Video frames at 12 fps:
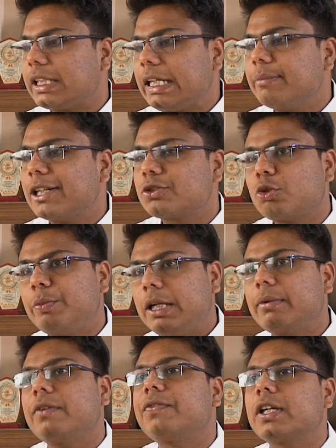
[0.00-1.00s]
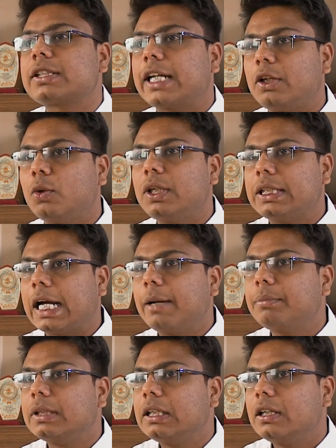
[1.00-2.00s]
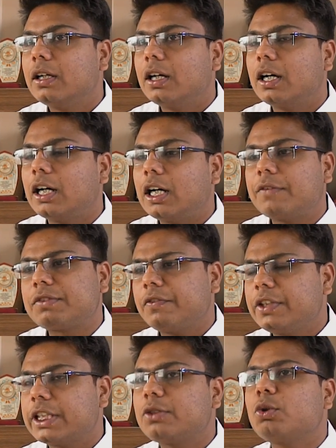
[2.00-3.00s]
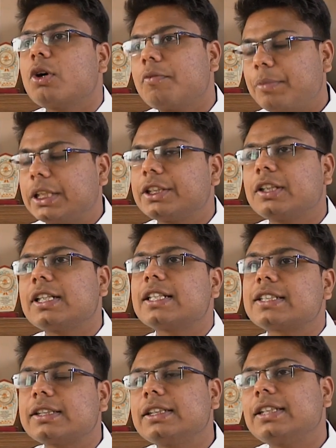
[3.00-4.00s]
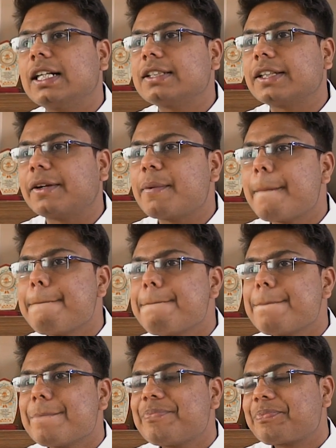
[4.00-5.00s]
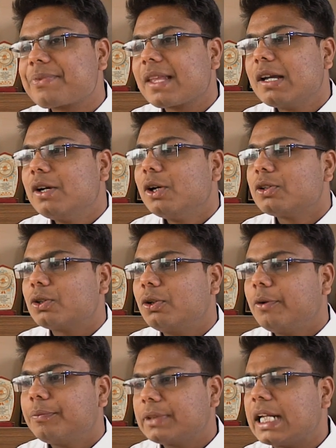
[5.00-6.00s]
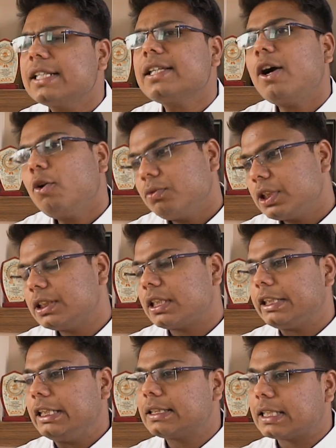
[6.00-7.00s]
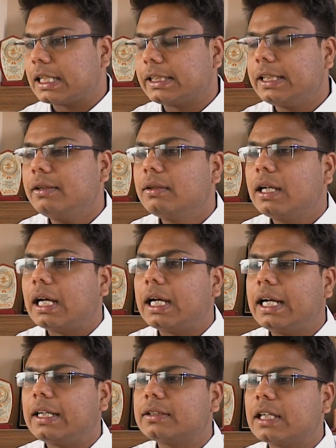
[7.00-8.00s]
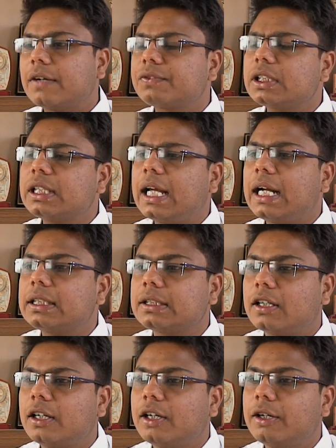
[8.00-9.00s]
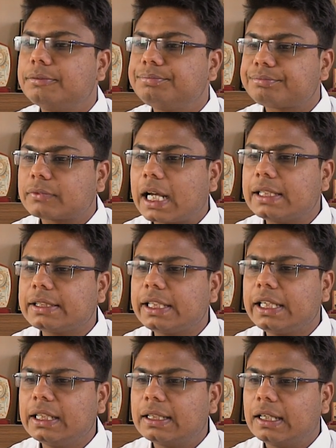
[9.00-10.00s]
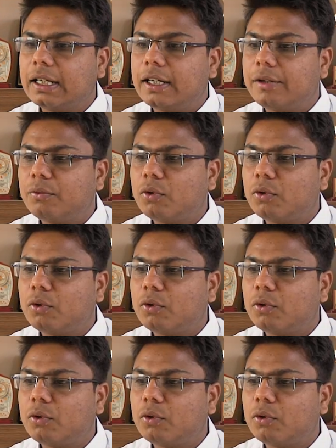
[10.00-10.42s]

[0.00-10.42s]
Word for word: three months to build my first Hello World app, uh, after which I took off my shirt and started dancing. So that is how the journey started. And after that, uh, I see uh,